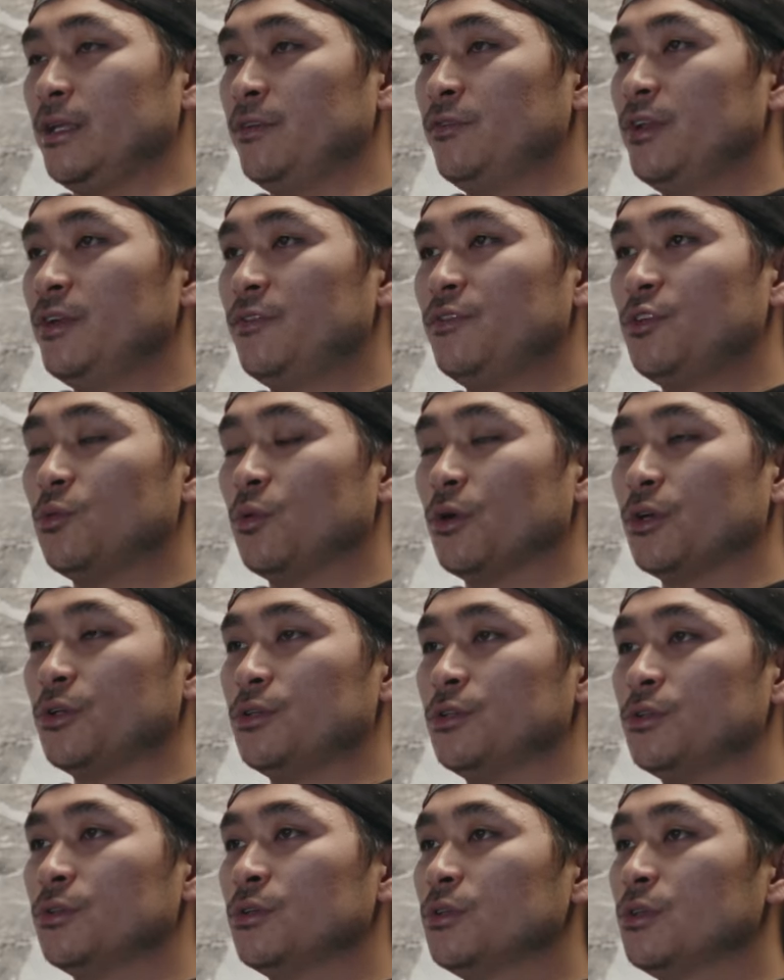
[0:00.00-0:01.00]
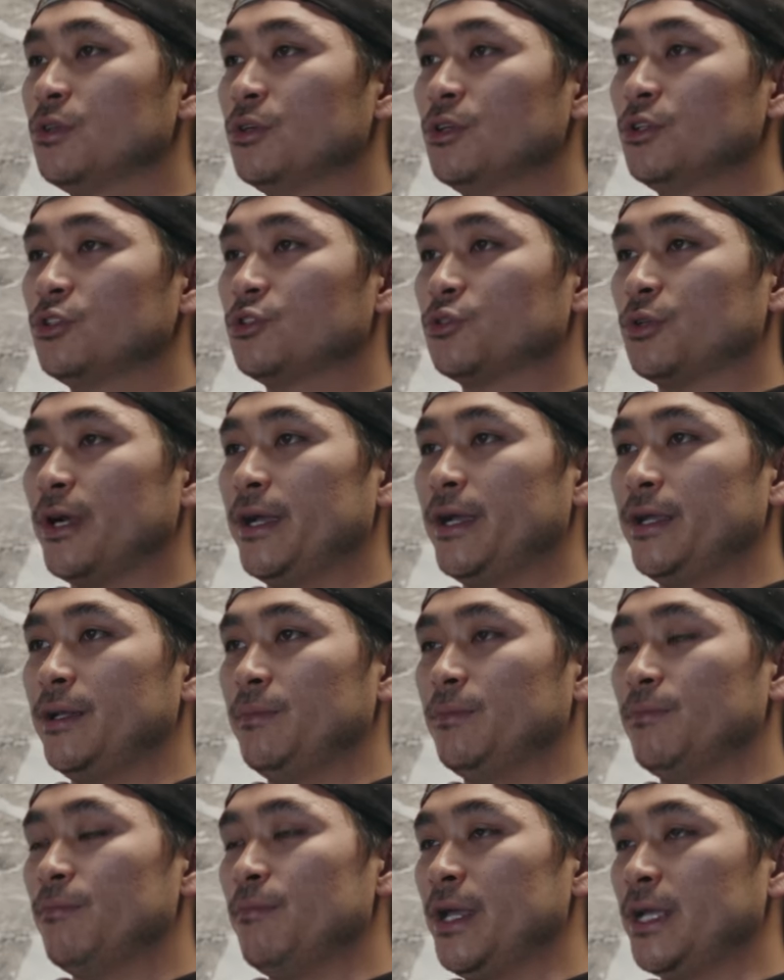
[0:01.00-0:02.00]
Even if you were to try and
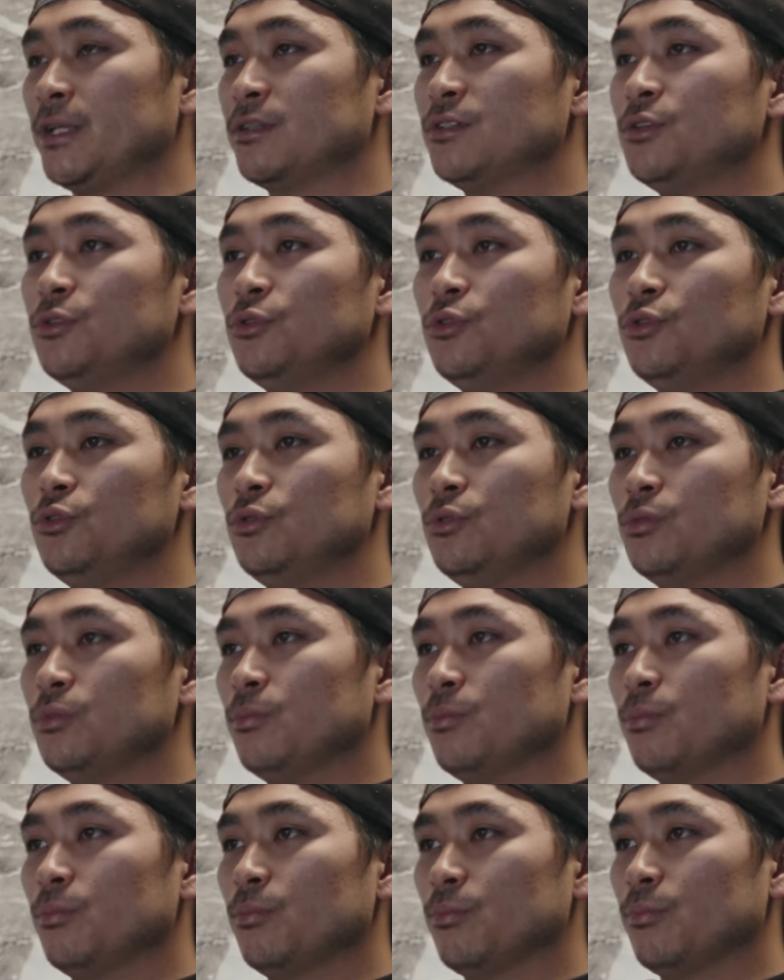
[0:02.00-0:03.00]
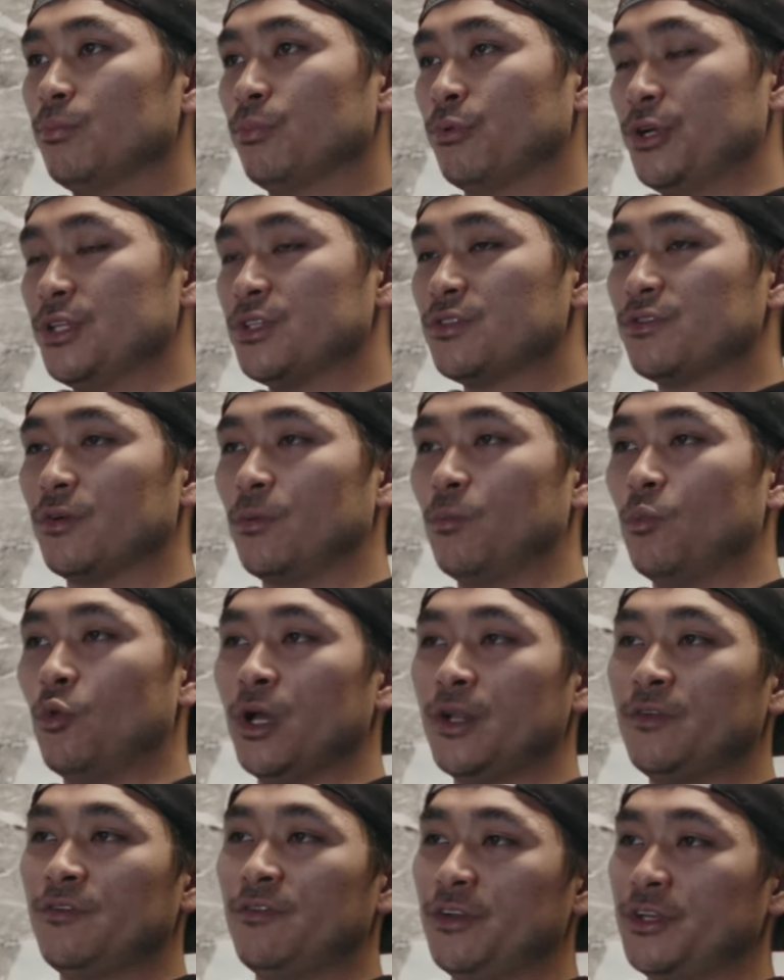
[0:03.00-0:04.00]
make two prints from
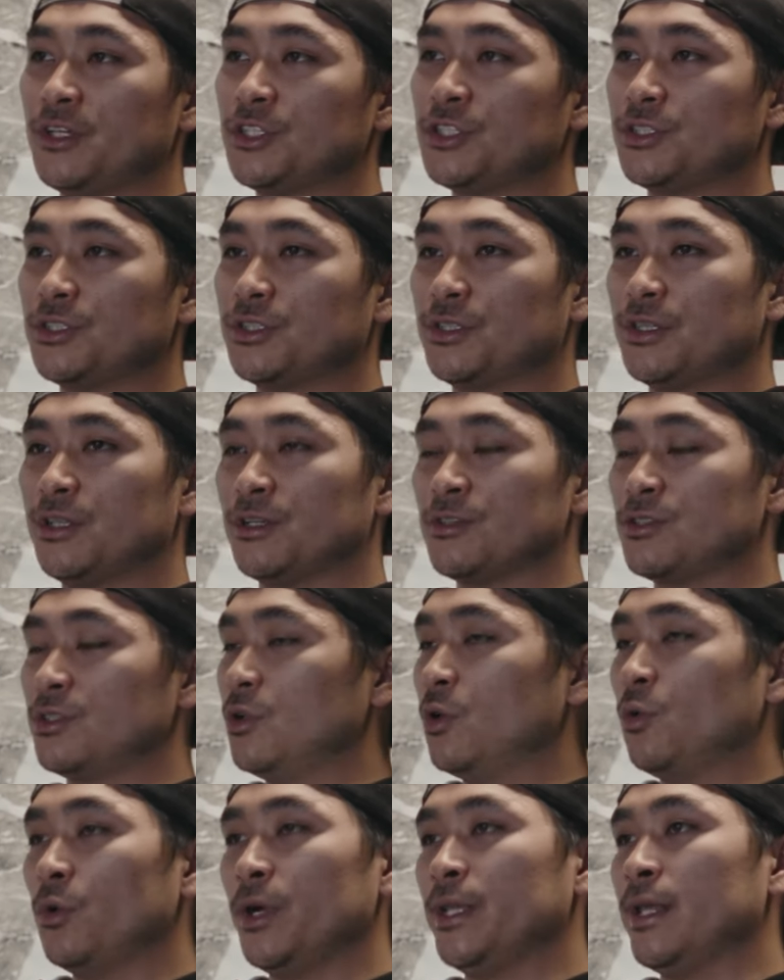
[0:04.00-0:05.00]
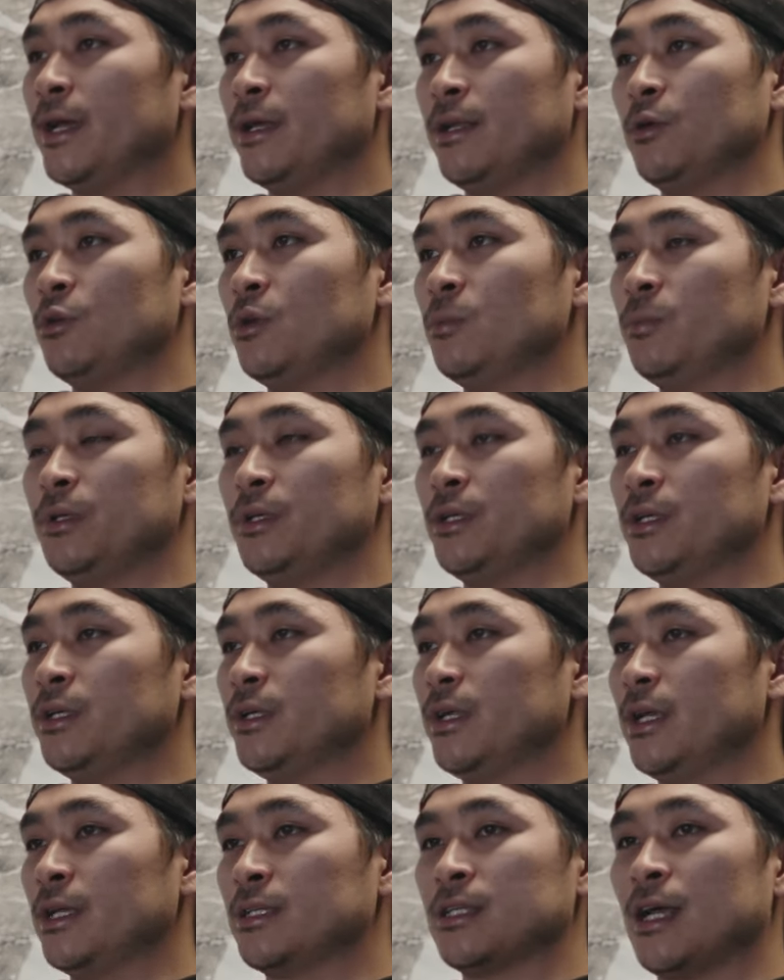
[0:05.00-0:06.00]
one fish, there's no way that it would be
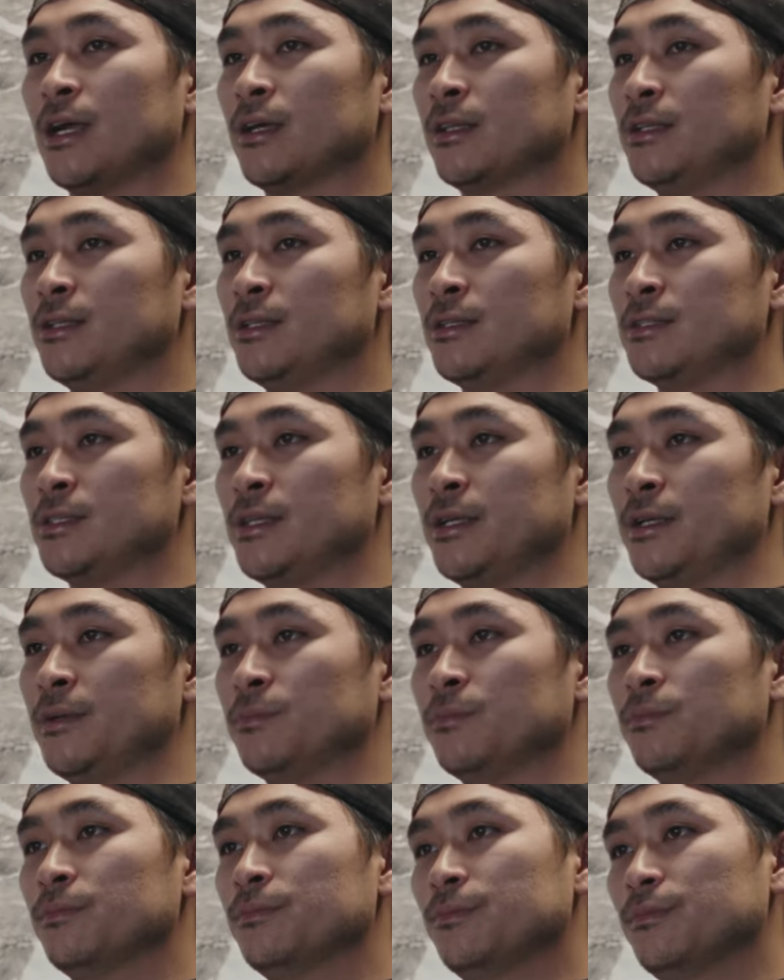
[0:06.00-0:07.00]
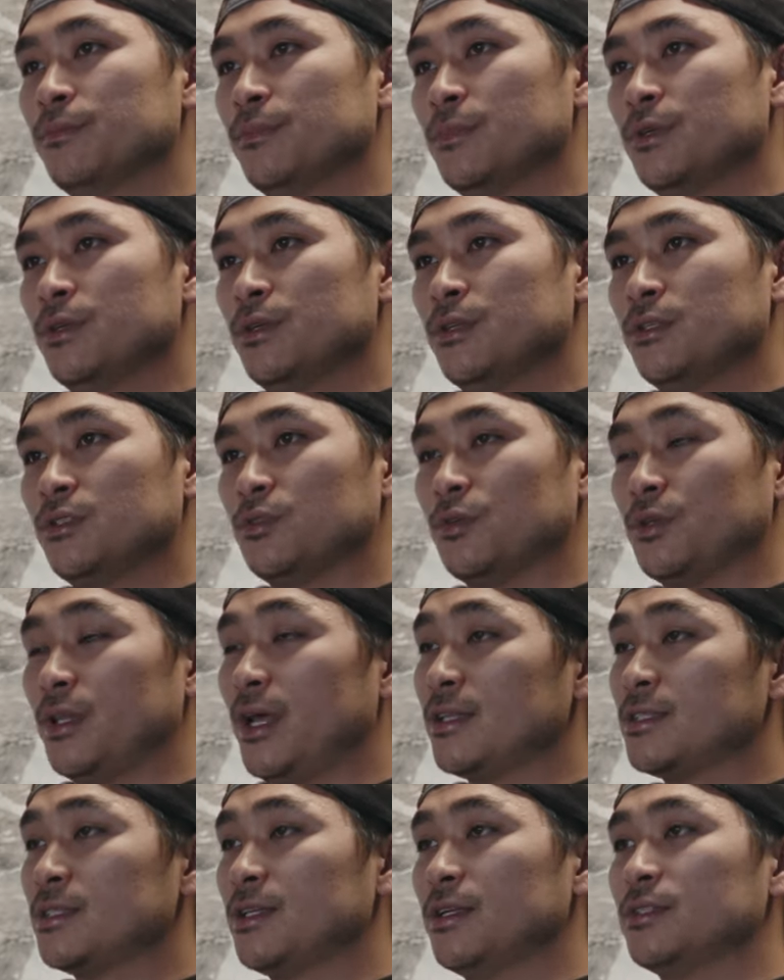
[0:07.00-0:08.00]
exactly the same. So in
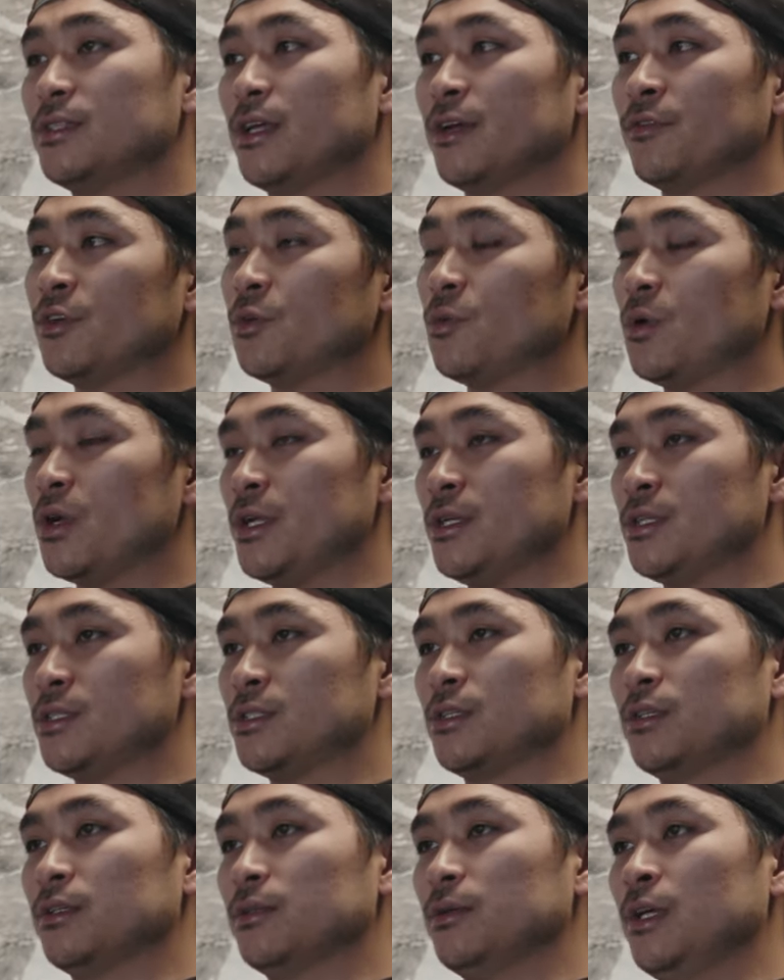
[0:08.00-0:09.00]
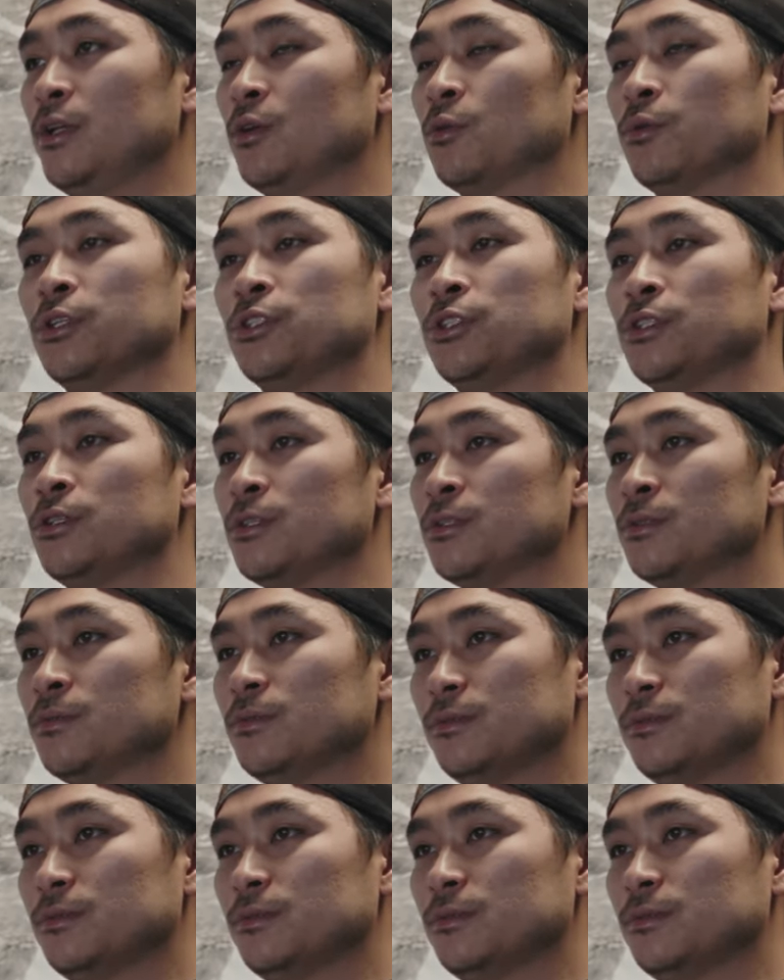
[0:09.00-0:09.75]
that sense, everyone is an original.